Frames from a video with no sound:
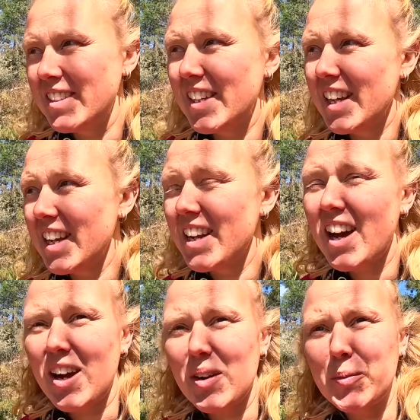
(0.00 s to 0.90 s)
dig it
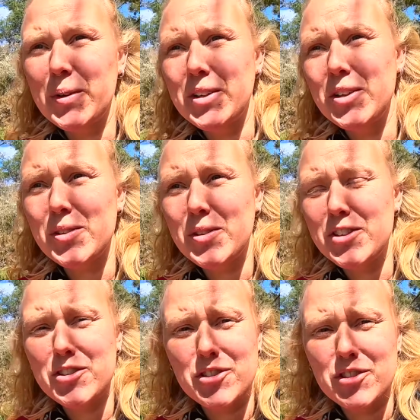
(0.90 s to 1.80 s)
down when you
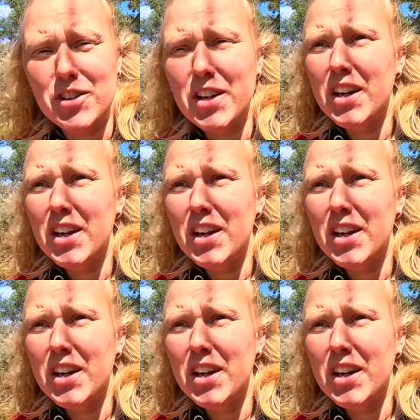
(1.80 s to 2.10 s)
can just